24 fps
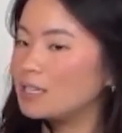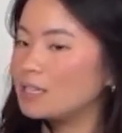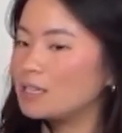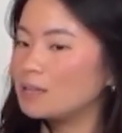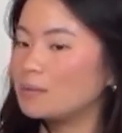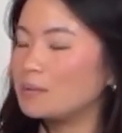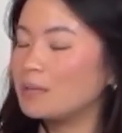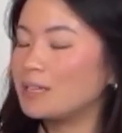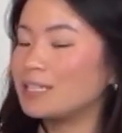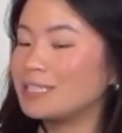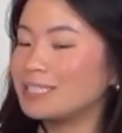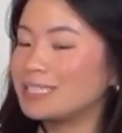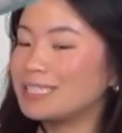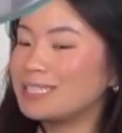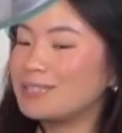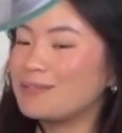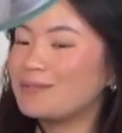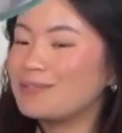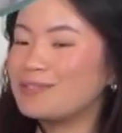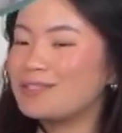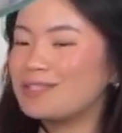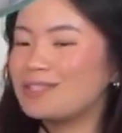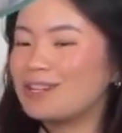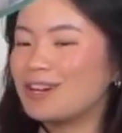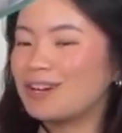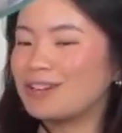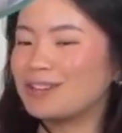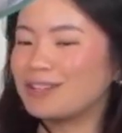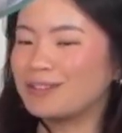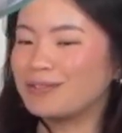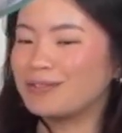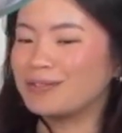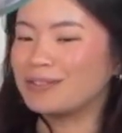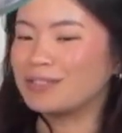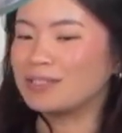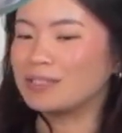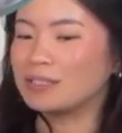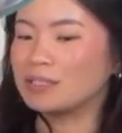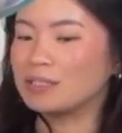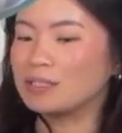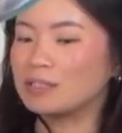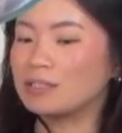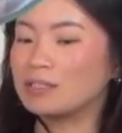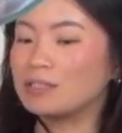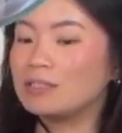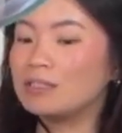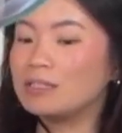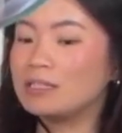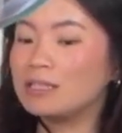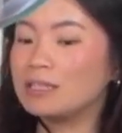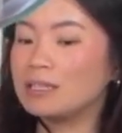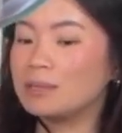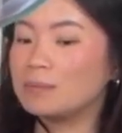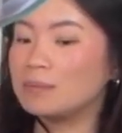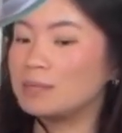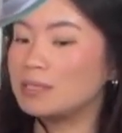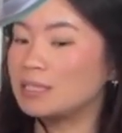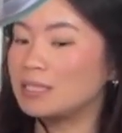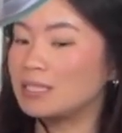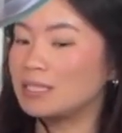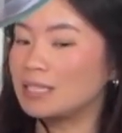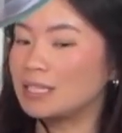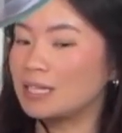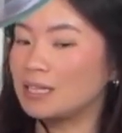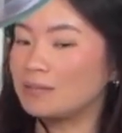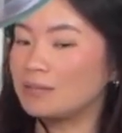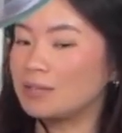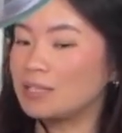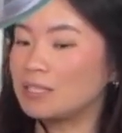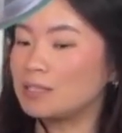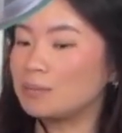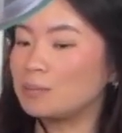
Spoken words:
Whereas some photographers are good at the business side of things,